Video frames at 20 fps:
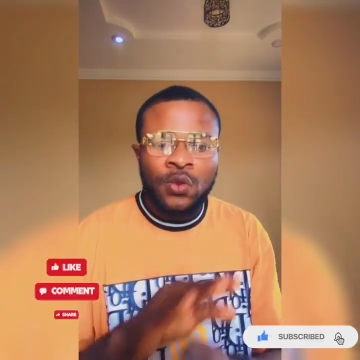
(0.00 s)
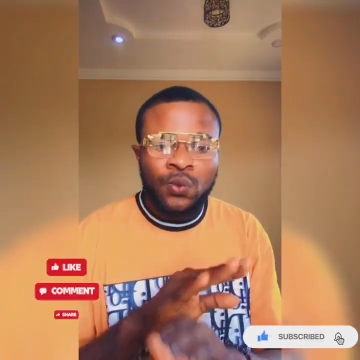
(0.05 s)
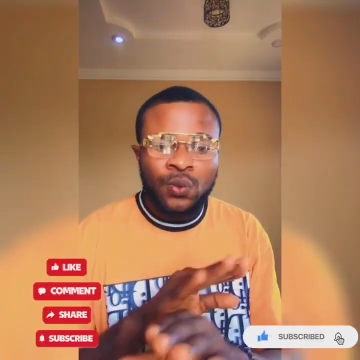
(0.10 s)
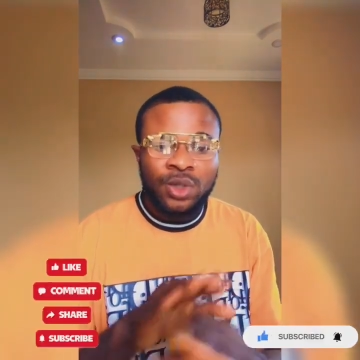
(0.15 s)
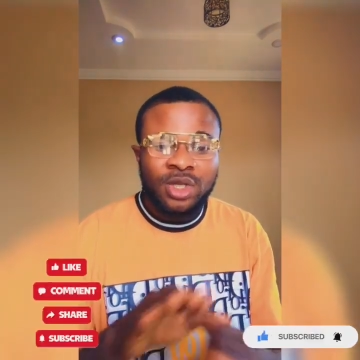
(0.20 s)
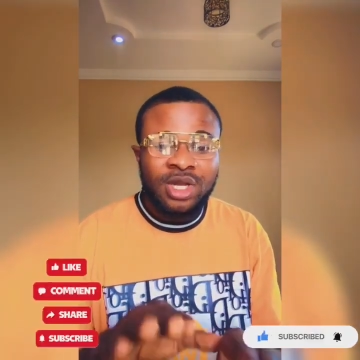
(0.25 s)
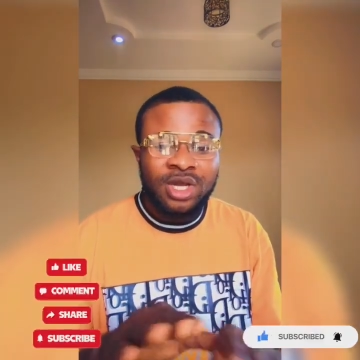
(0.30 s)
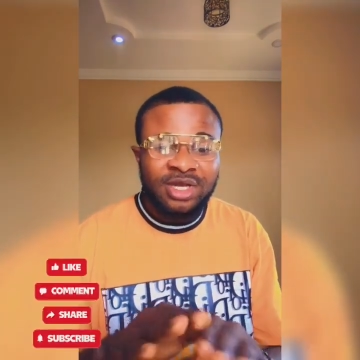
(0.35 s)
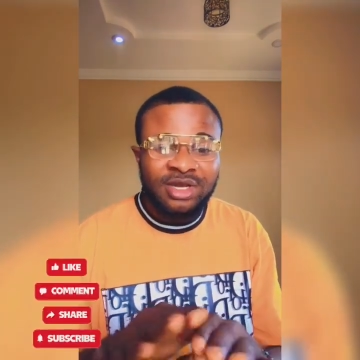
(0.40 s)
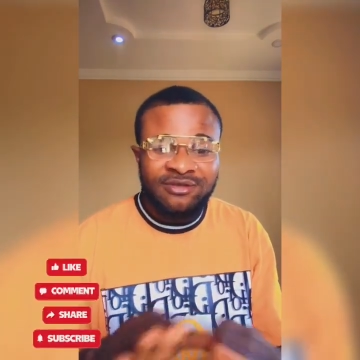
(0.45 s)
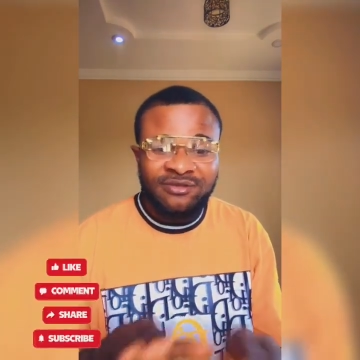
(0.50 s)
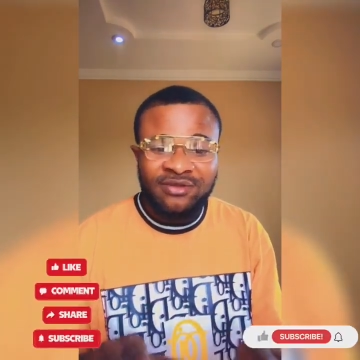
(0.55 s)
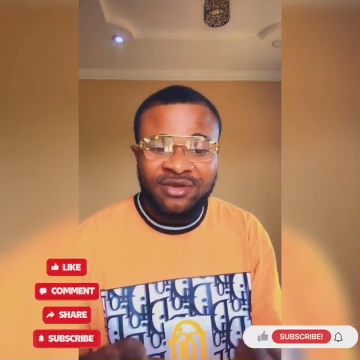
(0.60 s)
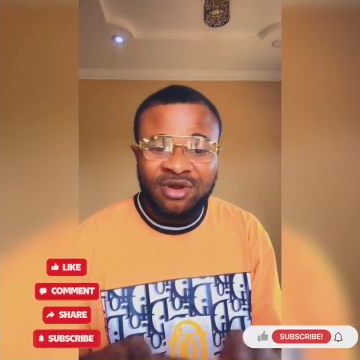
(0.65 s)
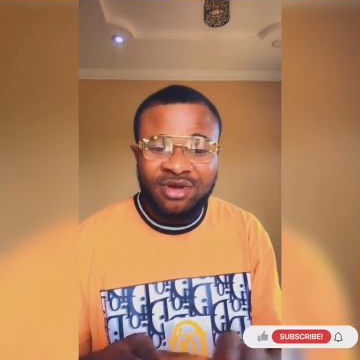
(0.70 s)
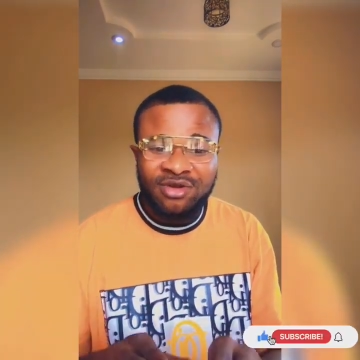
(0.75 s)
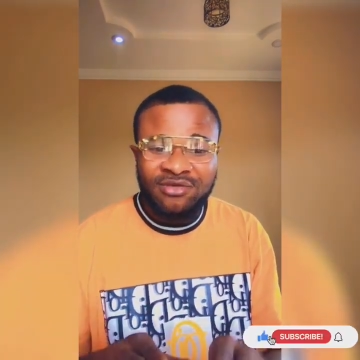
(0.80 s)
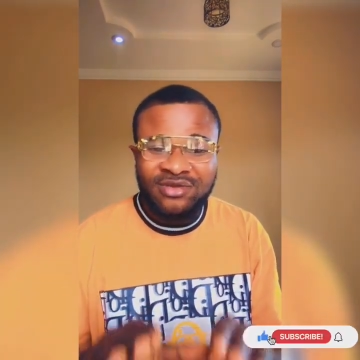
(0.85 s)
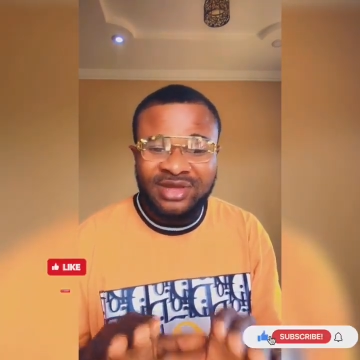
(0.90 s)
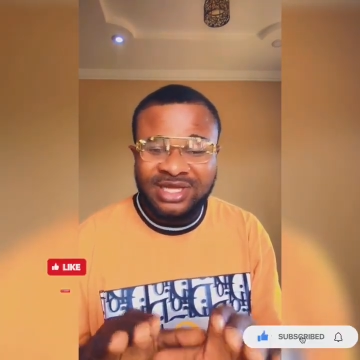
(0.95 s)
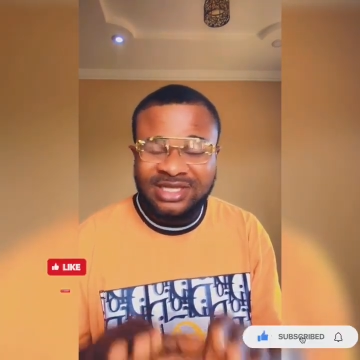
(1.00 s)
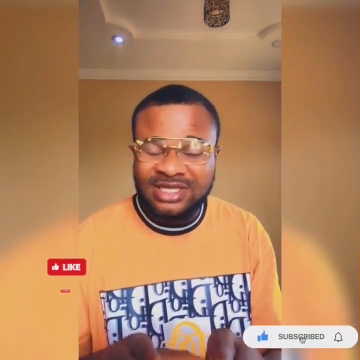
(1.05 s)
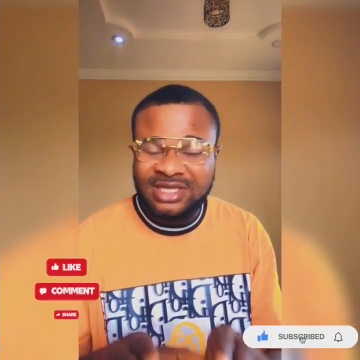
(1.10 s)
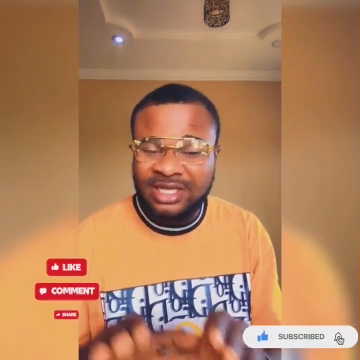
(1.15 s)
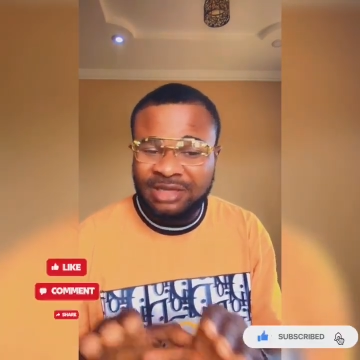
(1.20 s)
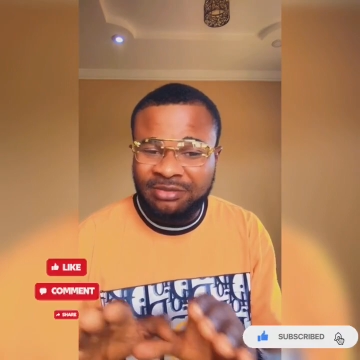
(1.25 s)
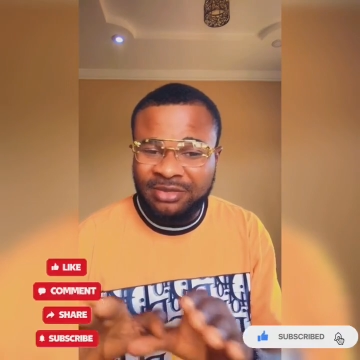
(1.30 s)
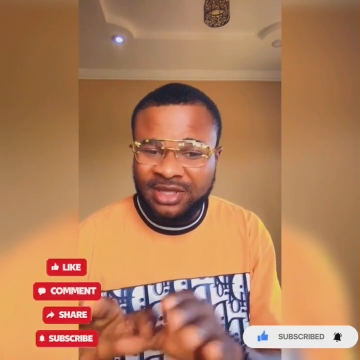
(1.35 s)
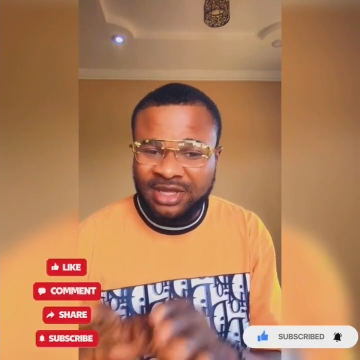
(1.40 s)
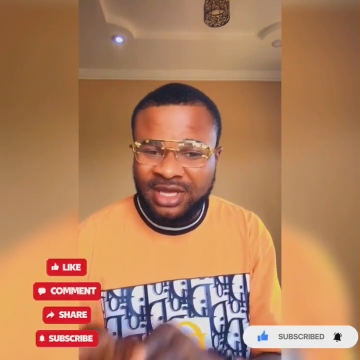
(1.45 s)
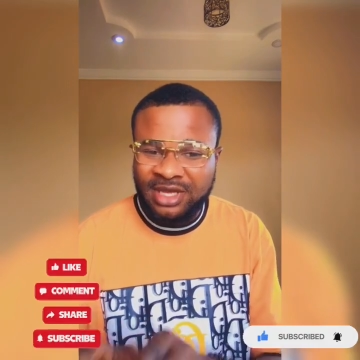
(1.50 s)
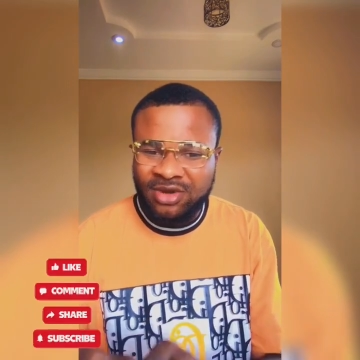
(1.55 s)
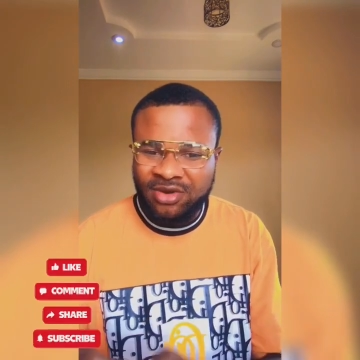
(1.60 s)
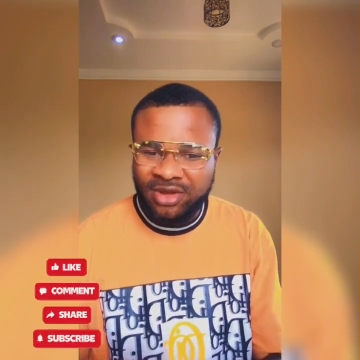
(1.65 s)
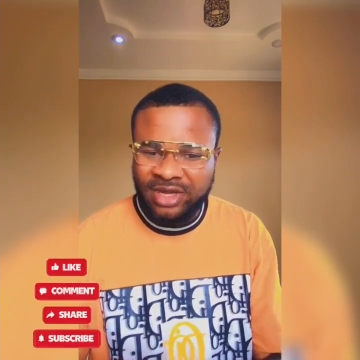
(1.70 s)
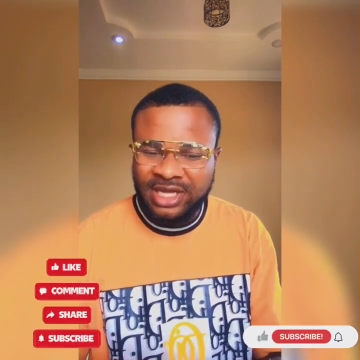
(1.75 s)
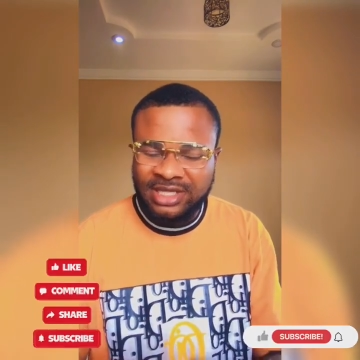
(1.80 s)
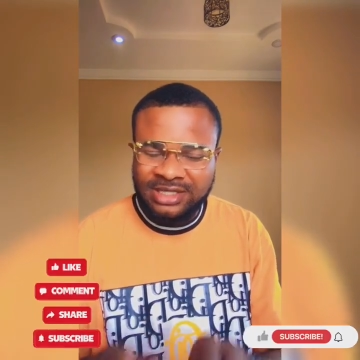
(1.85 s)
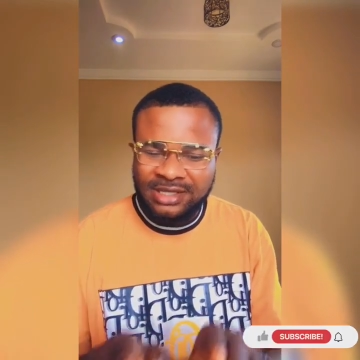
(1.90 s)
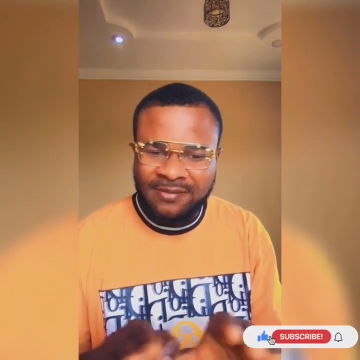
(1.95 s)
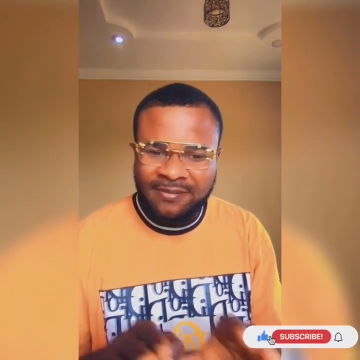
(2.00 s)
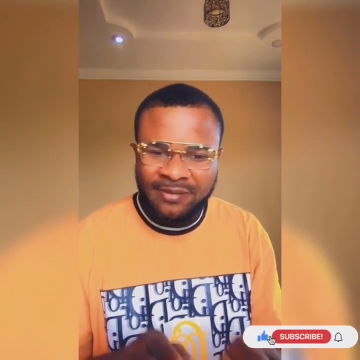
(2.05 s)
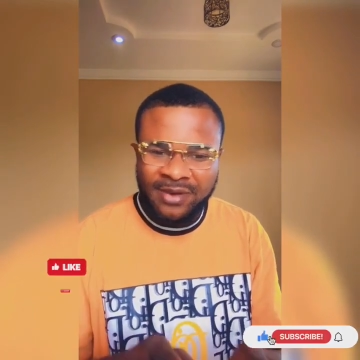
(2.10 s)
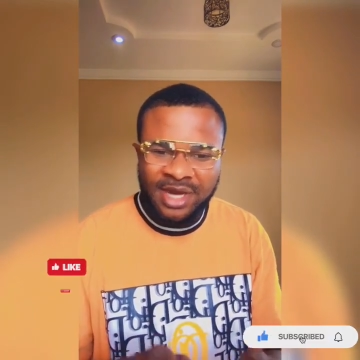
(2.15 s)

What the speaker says: without the fear of getting limited or getting